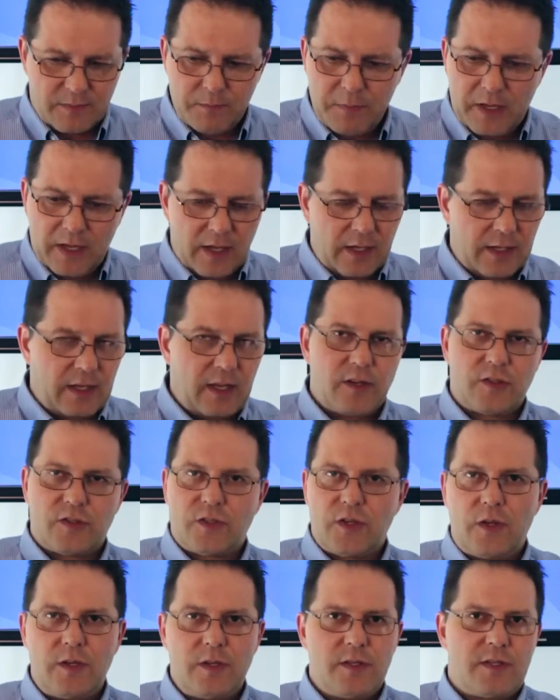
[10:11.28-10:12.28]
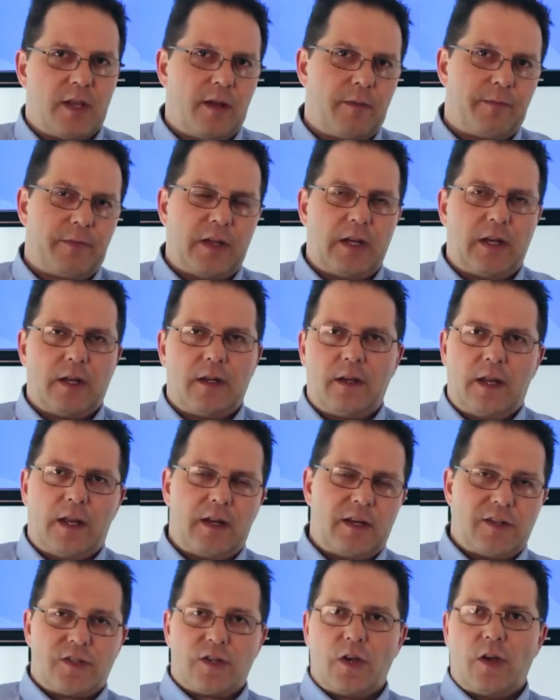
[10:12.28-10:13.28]
man, I got to show you something.
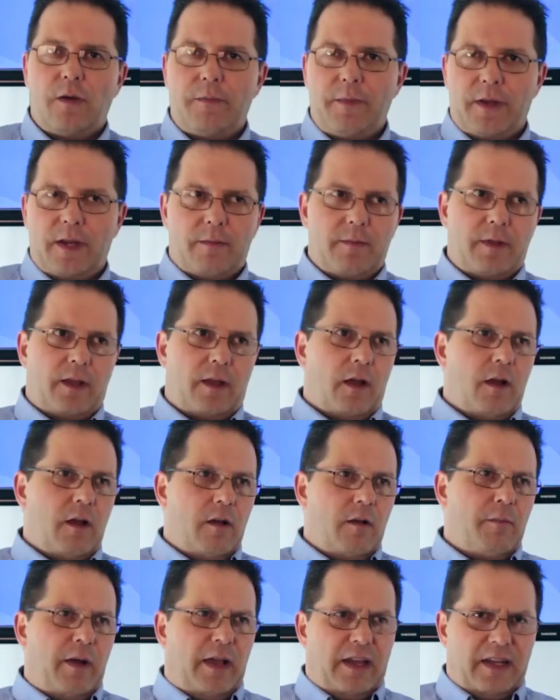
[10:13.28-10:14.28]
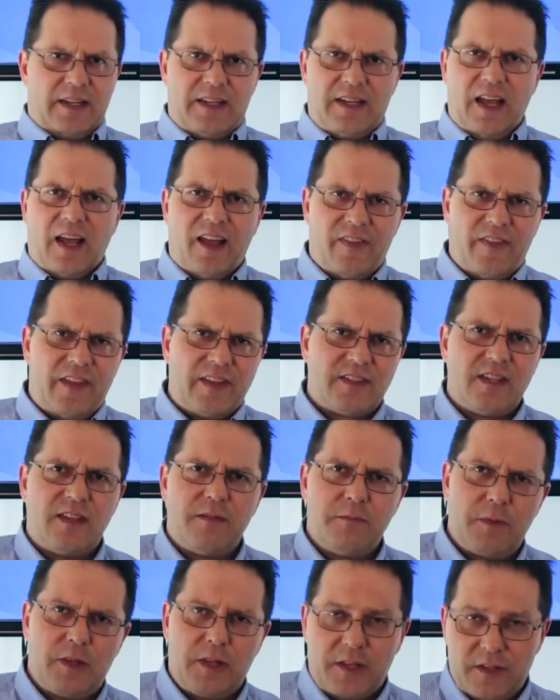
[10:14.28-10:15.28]
And he showed me. I'm like, oh my God, that's
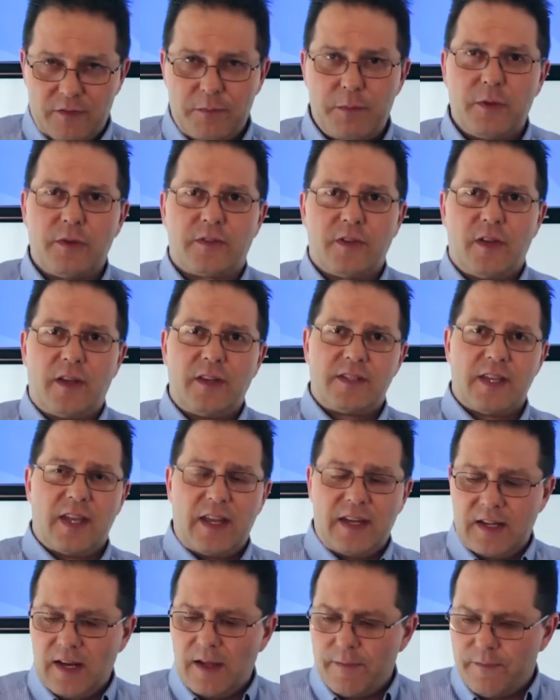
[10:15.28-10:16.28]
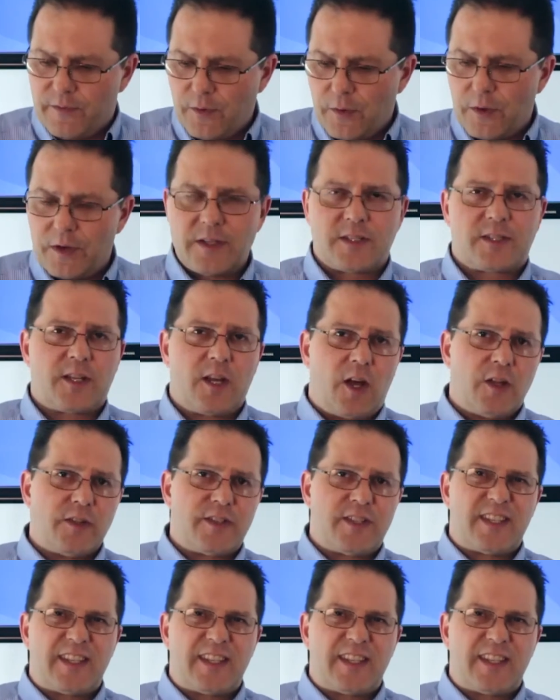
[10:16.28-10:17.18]
unbelievable. So I signed up for it. It's called